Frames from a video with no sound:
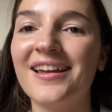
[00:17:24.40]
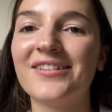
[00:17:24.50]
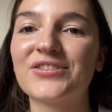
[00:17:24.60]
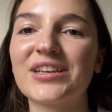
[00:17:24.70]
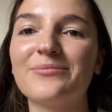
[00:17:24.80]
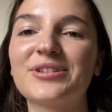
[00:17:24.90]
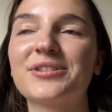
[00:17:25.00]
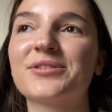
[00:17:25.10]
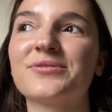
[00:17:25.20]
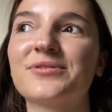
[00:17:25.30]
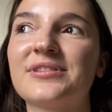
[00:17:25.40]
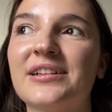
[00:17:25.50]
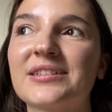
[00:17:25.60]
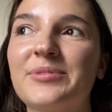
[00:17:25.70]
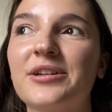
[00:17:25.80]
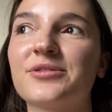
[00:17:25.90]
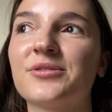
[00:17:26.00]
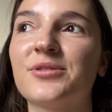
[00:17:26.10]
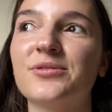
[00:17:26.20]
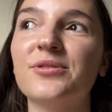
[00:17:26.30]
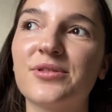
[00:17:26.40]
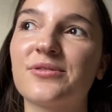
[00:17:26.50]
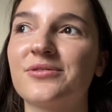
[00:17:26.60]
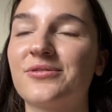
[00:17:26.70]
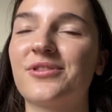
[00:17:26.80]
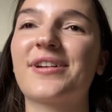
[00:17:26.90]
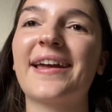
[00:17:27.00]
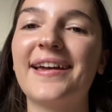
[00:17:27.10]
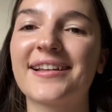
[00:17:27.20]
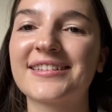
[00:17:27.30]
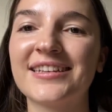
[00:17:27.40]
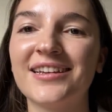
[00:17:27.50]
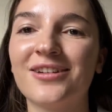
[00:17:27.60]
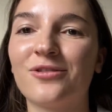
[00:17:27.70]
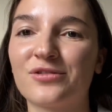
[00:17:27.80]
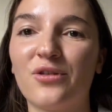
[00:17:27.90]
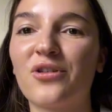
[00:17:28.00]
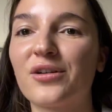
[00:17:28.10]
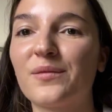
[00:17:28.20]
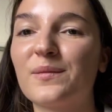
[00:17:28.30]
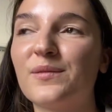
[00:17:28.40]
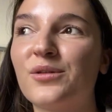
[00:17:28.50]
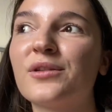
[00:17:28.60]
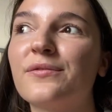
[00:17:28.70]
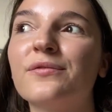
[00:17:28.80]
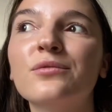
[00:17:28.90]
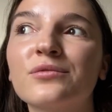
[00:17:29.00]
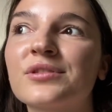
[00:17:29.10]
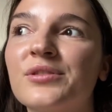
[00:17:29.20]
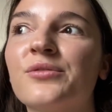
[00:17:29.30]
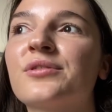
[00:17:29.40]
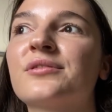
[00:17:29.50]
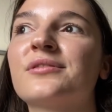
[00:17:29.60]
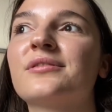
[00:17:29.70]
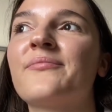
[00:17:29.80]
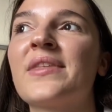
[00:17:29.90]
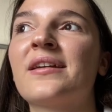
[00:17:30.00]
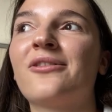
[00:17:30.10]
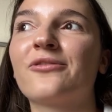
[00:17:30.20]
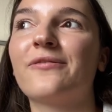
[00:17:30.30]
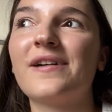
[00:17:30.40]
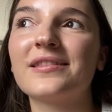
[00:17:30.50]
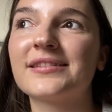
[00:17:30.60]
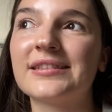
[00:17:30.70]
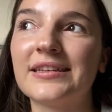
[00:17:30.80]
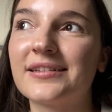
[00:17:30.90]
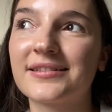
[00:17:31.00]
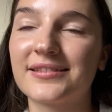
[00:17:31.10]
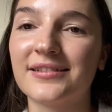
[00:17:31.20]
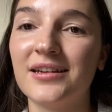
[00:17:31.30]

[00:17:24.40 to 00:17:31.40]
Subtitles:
For somebody it could like spend on your dog or your cat, on a food, on fun things,